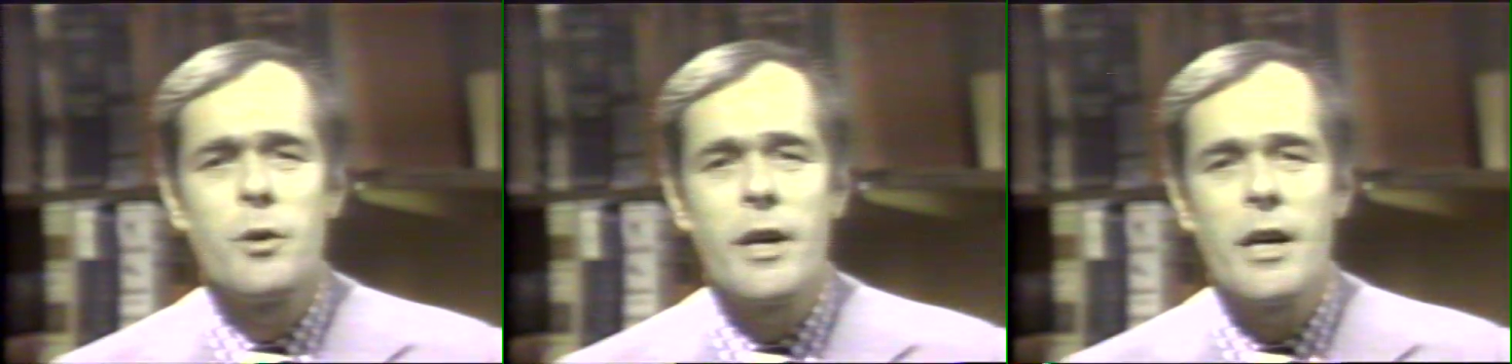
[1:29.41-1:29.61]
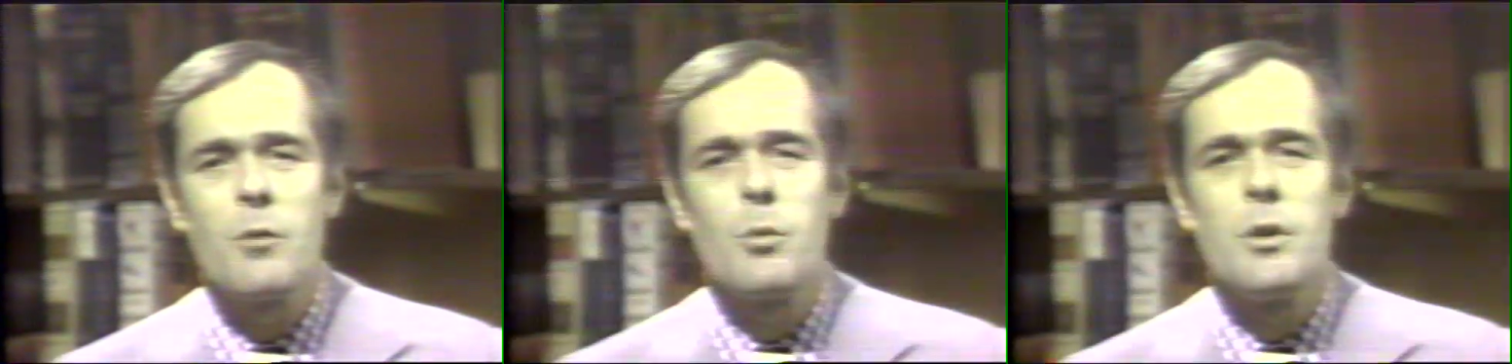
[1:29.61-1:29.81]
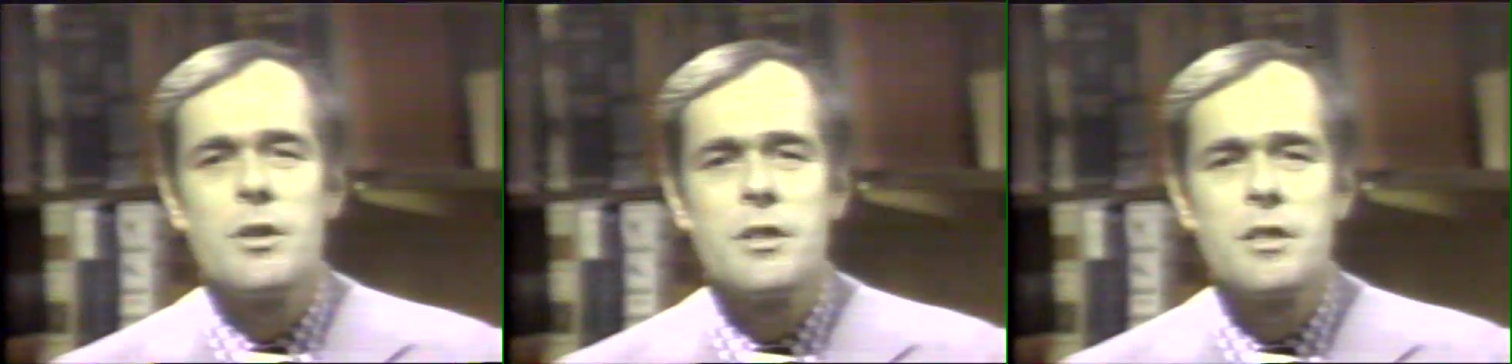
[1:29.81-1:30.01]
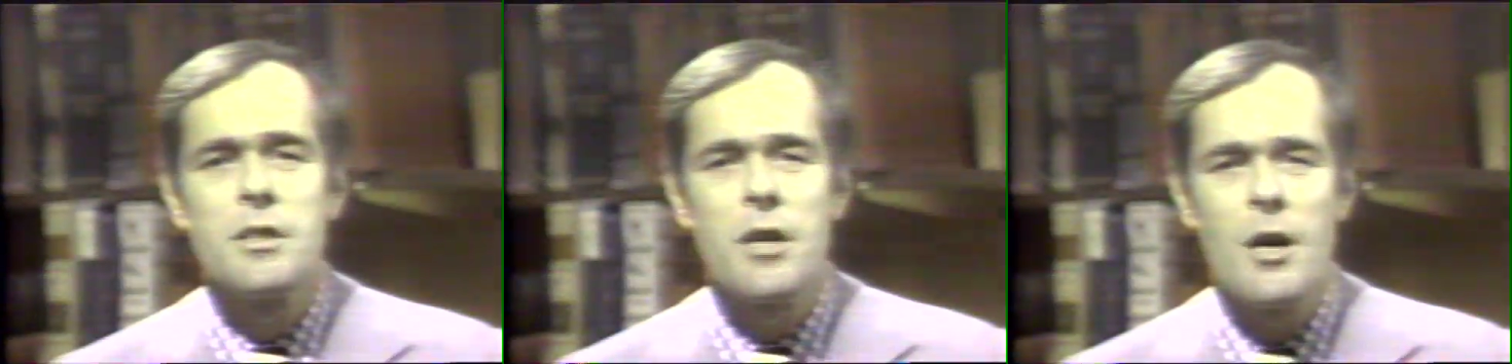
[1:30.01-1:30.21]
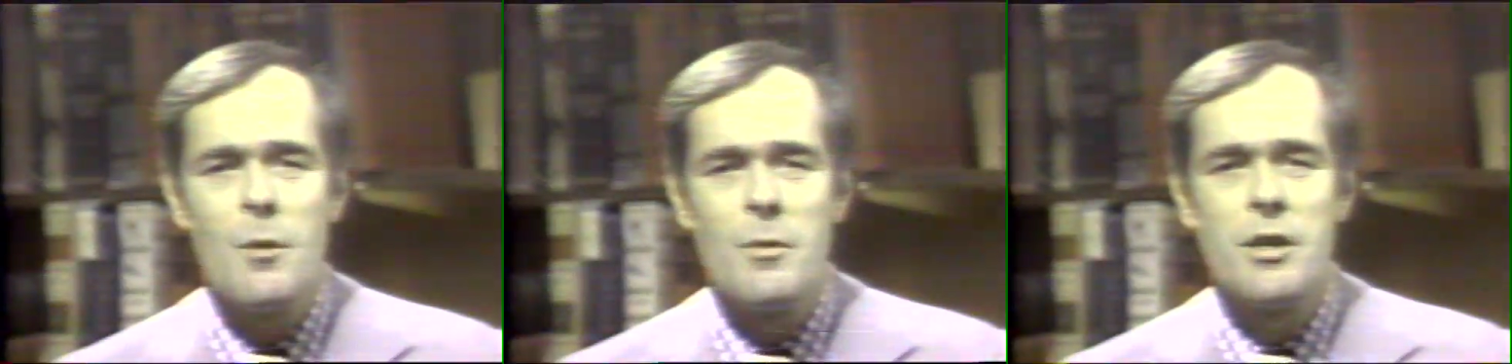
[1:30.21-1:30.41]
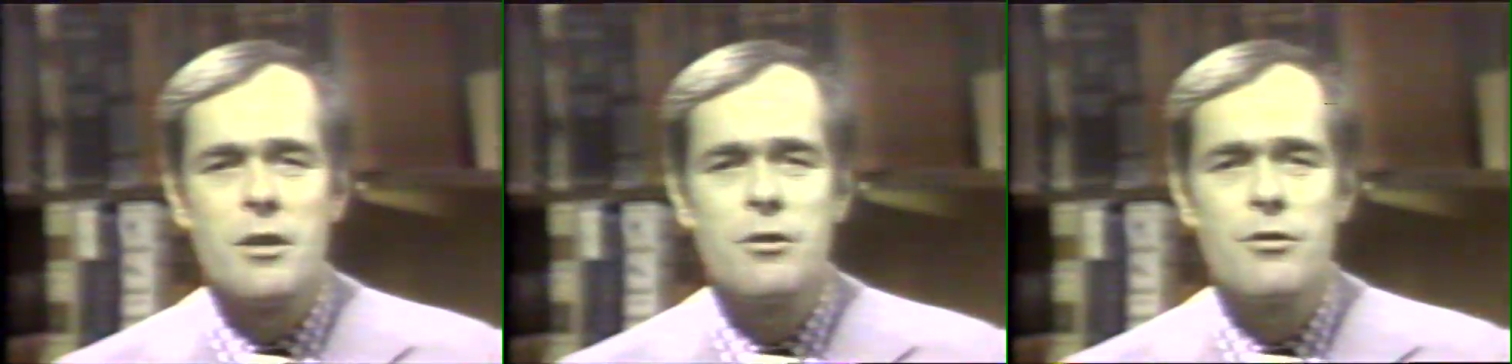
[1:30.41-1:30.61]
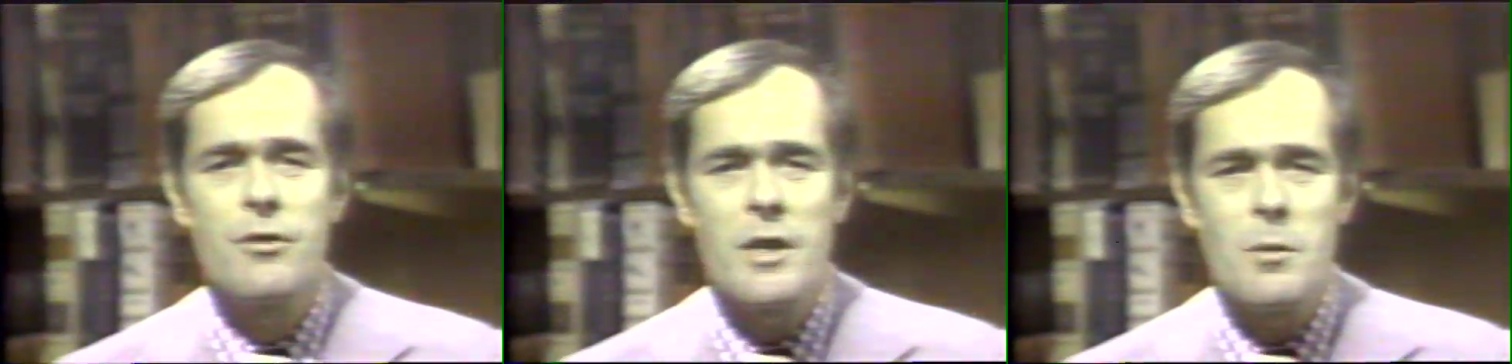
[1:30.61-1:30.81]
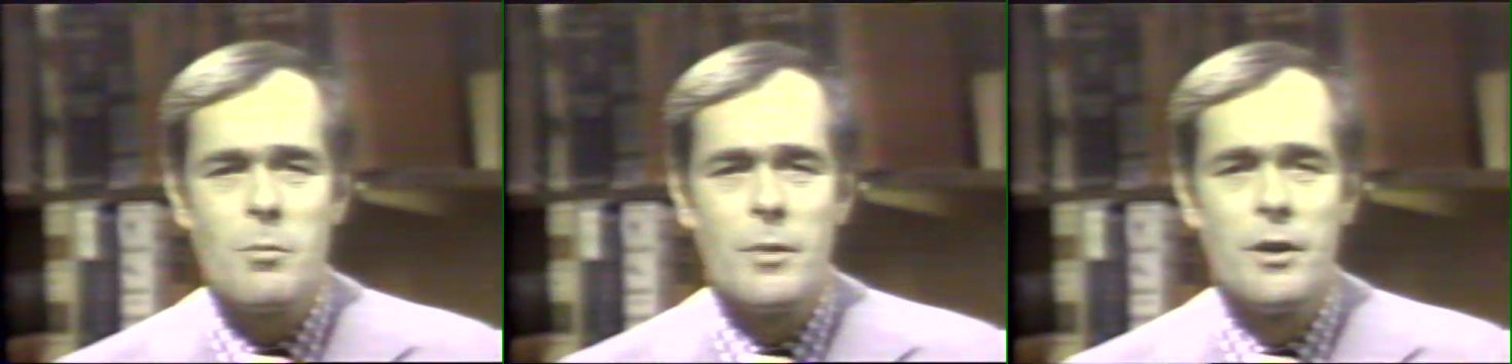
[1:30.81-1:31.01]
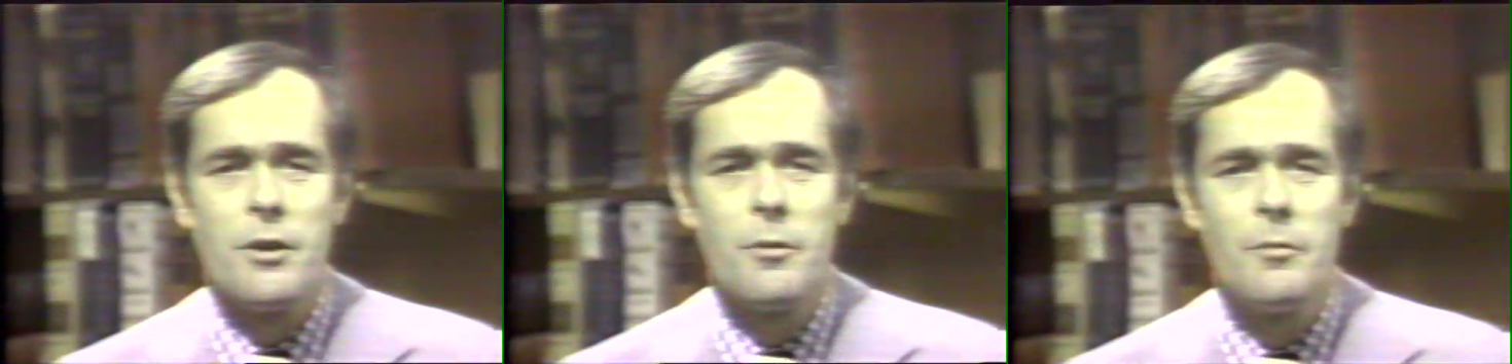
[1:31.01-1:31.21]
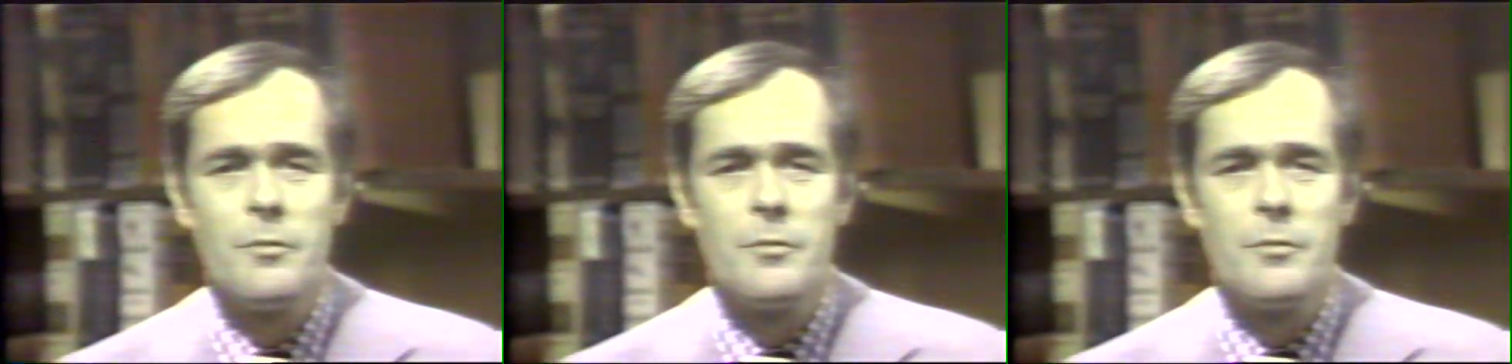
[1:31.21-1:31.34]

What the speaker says: get will determine your treatment.